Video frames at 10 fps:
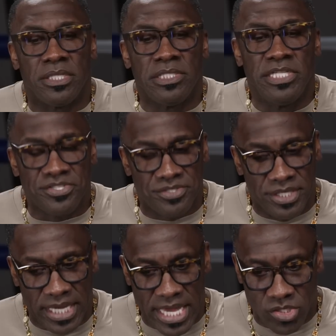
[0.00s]

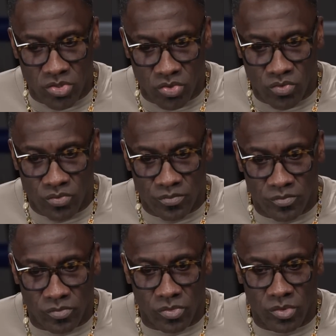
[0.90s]
Listening at you,
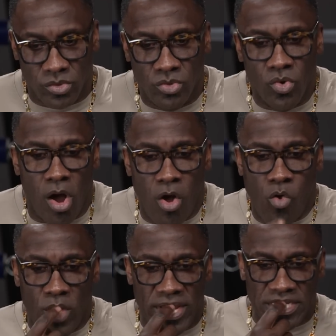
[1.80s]
you
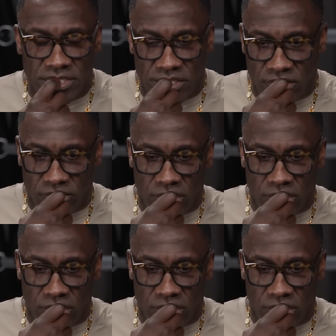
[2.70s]
always,